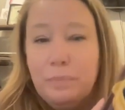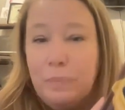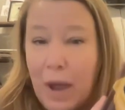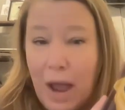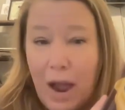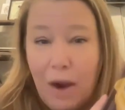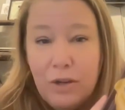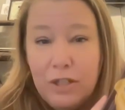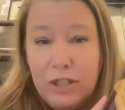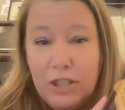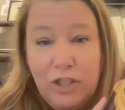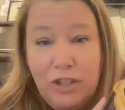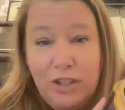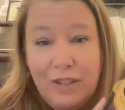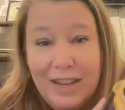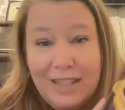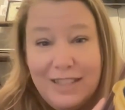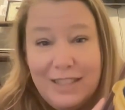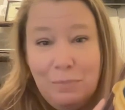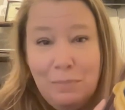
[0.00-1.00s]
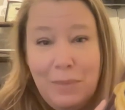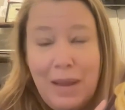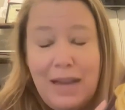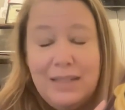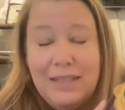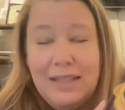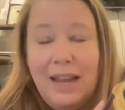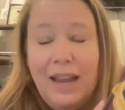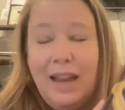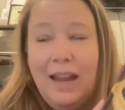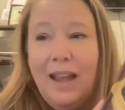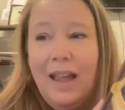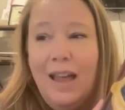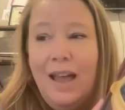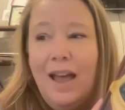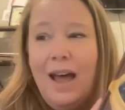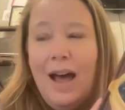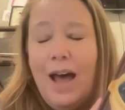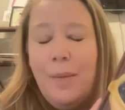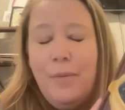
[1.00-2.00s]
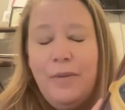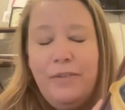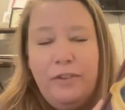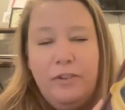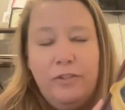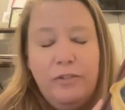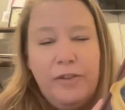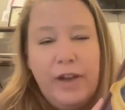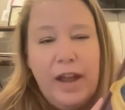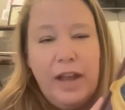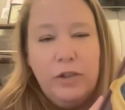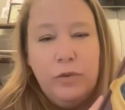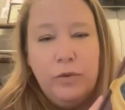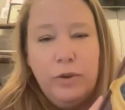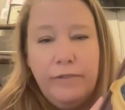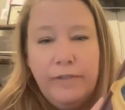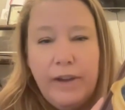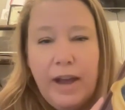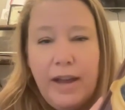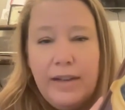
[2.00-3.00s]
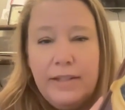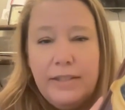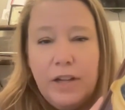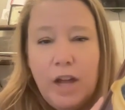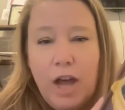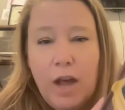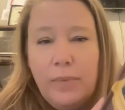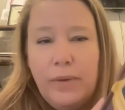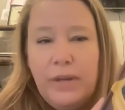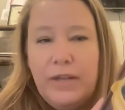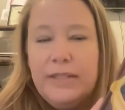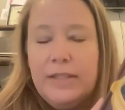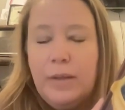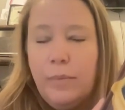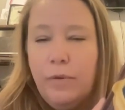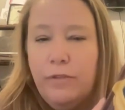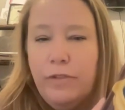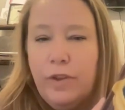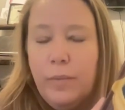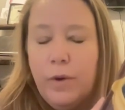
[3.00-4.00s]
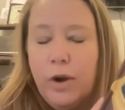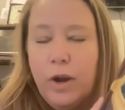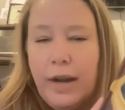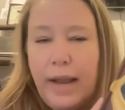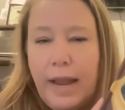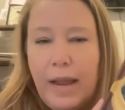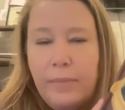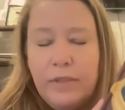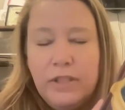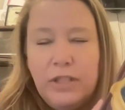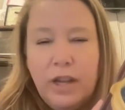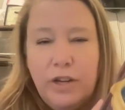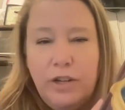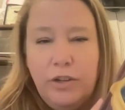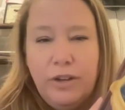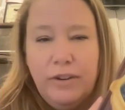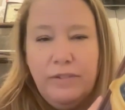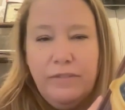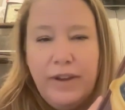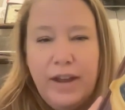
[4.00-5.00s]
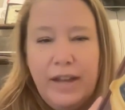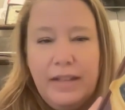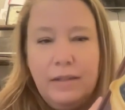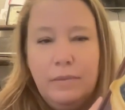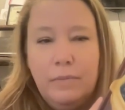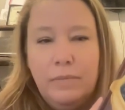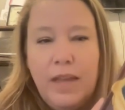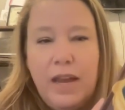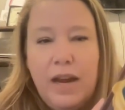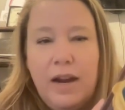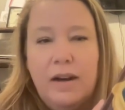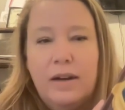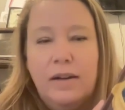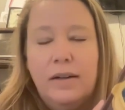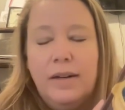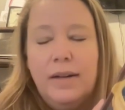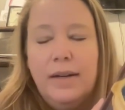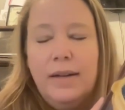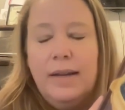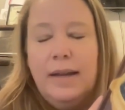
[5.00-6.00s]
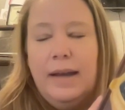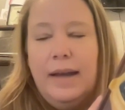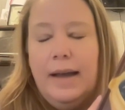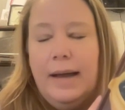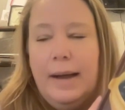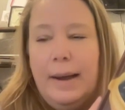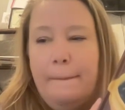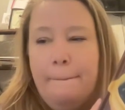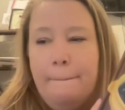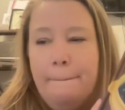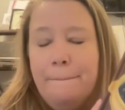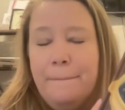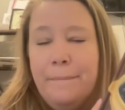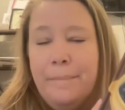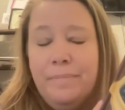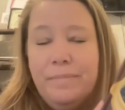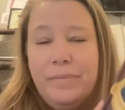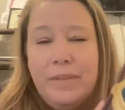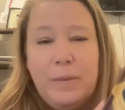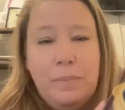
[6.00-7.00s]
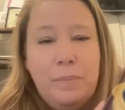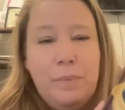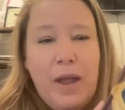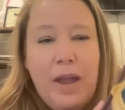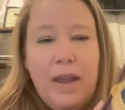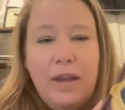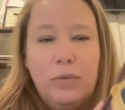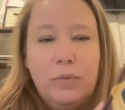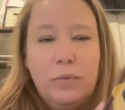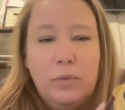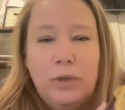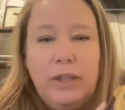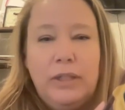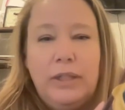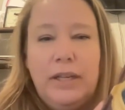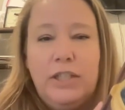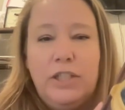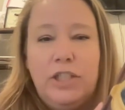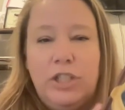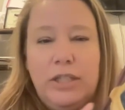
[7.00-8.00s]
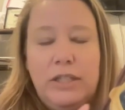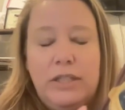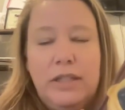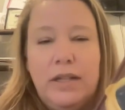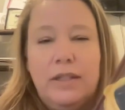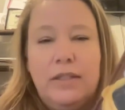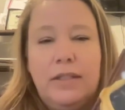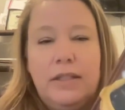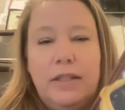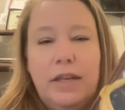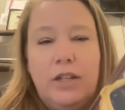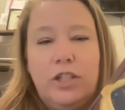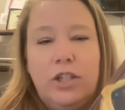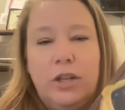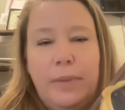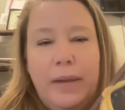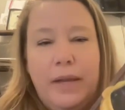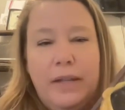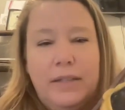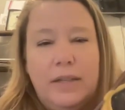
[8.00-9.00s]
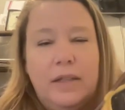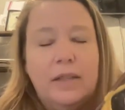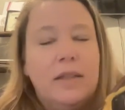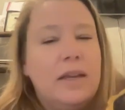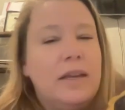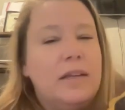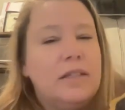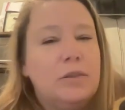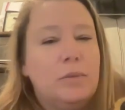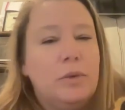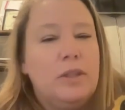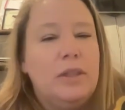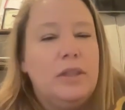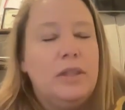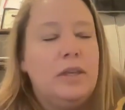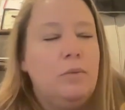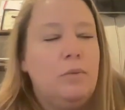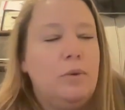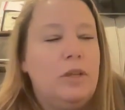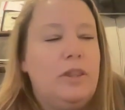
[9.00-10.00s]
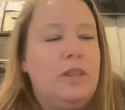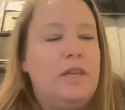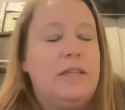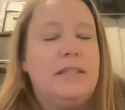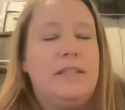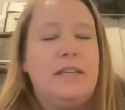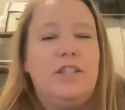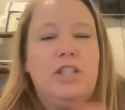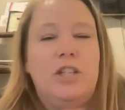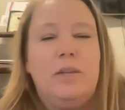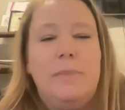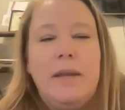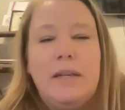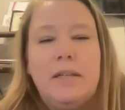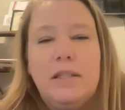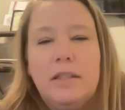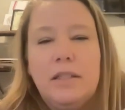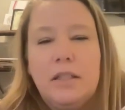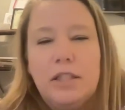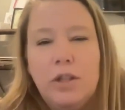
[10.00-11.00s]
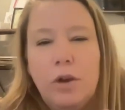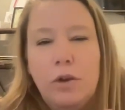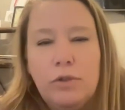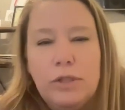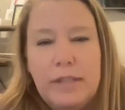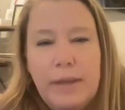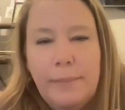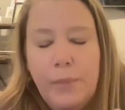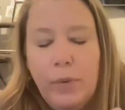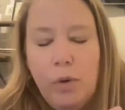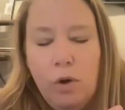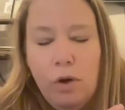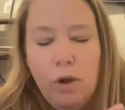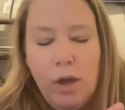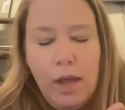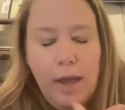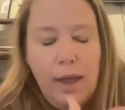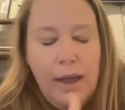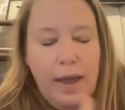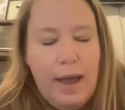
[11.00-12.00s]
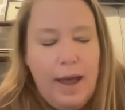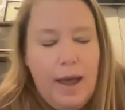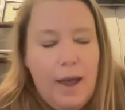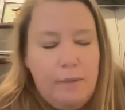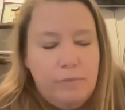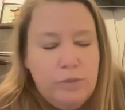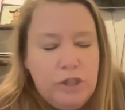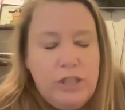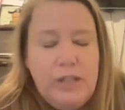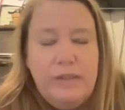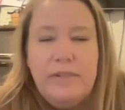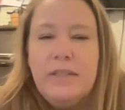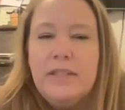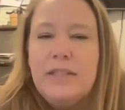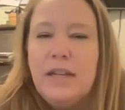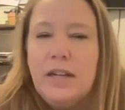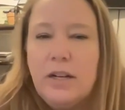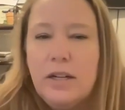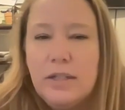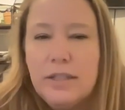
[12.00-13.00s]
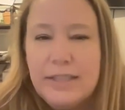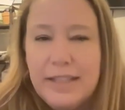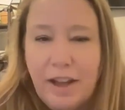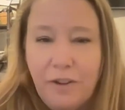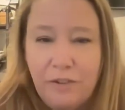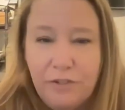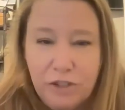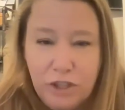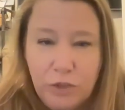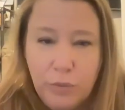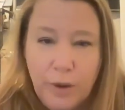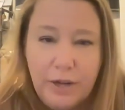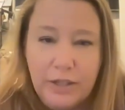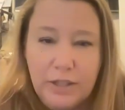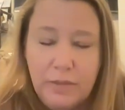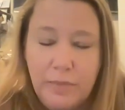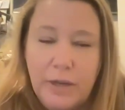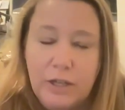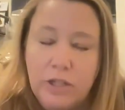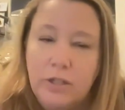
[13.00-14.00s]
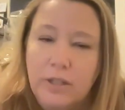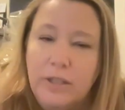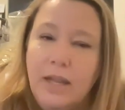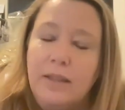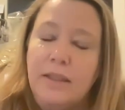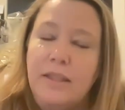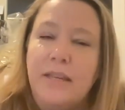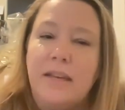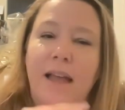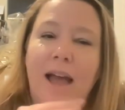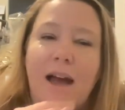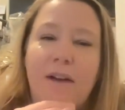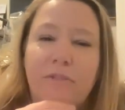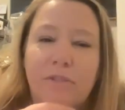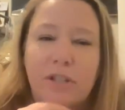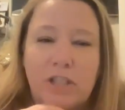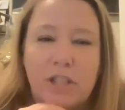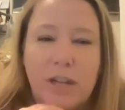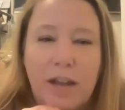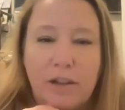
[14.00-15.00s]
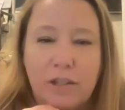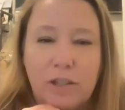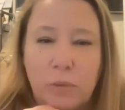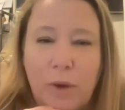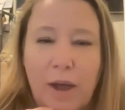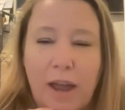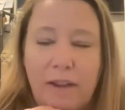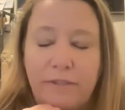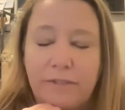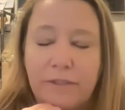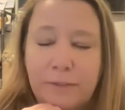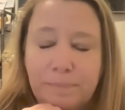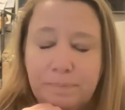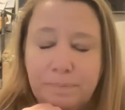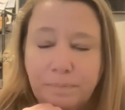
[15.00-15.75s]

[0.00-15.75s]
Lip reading: power to you, that's amazing. If you find the revised copies, some of them are on Amazon, you can find them there. But really, she did such amazing things with this, and she makes it so simple. She even said herself she wanted to make sure that the average housewife